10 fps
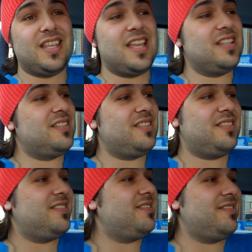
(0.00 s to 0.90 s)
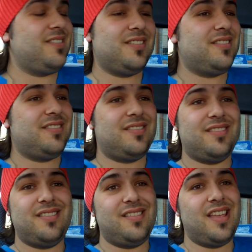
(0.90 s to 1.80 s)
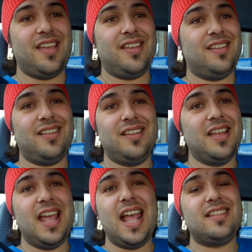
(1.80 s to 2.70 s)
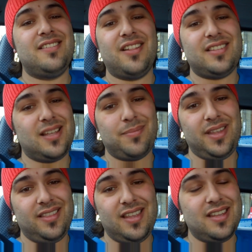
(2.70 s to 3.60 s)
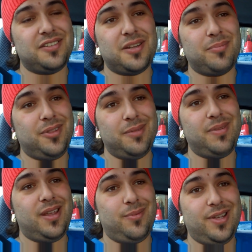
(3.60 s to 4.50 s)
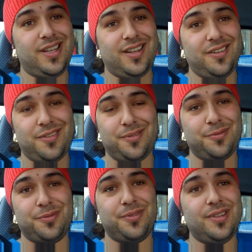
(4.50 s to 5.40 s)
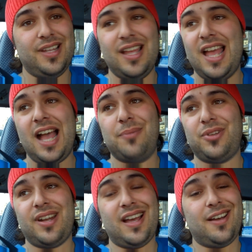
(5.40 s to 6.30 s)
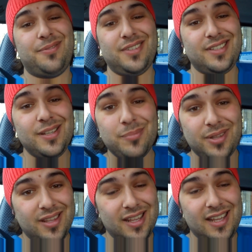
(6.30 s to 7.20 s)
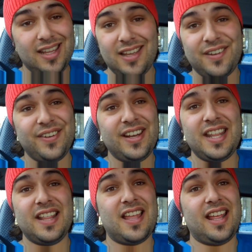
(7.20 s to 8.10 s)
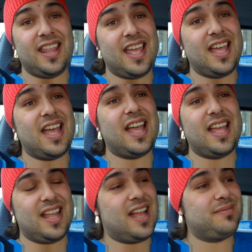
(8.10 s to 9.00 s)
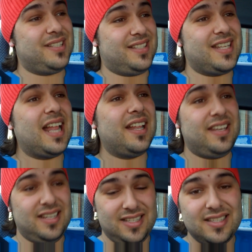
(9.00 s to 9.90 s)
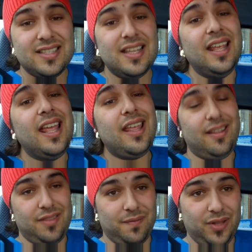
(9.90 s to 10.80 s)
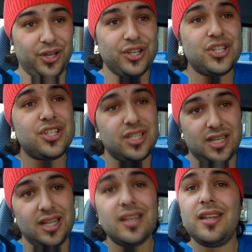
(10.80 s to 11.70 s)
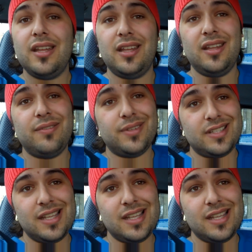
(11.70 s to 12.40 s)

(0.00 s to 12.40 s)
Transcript: It's just, yeah, it's not something that you jump on the bandwagon of. I'm not after sympathy or anything like that. I'm just telling yous, if the vlog is shit for